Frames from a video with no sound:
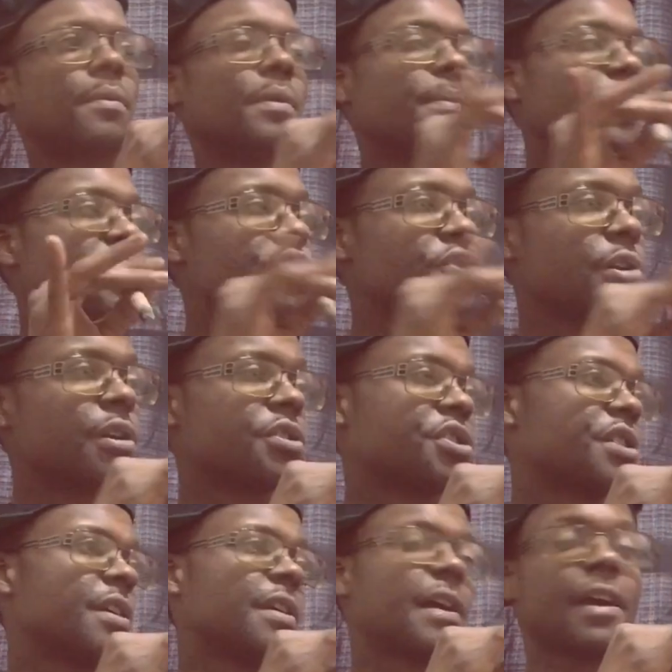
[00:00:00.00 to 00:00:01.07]
You make sure I
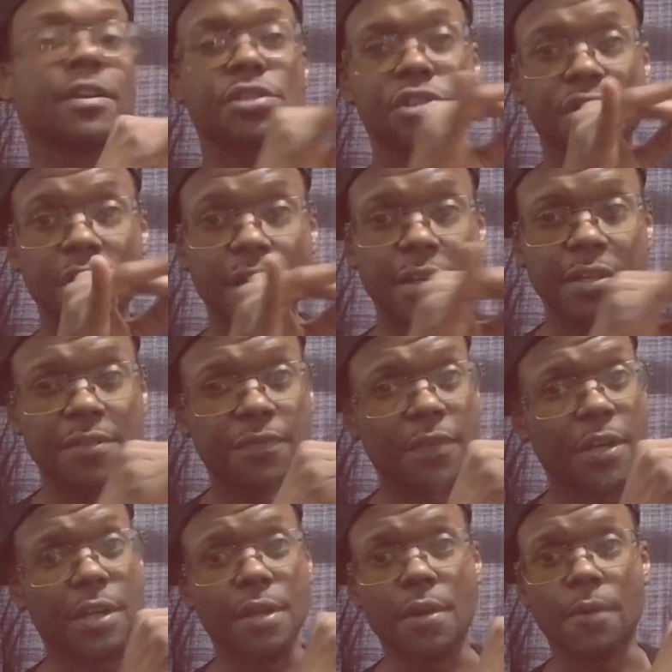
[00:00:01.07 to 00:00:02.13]
share that and share this
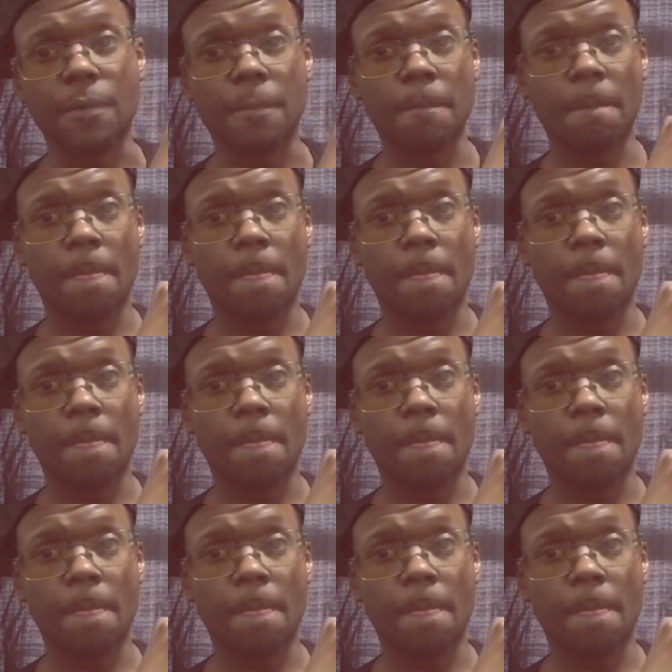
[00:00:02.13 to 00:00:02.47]
video.